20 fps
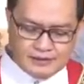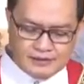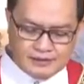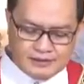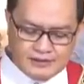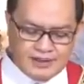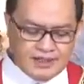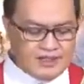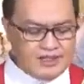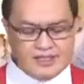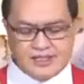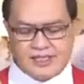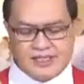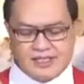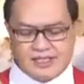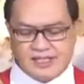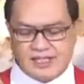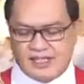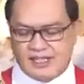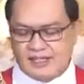
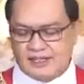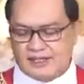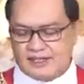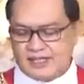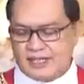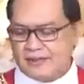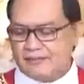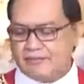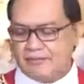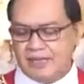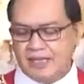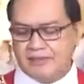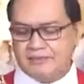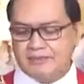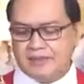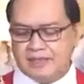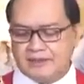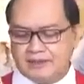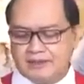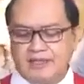These scenes have made
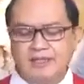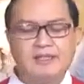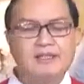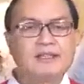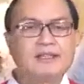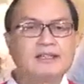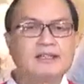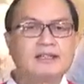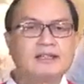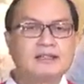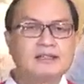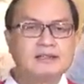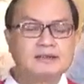me think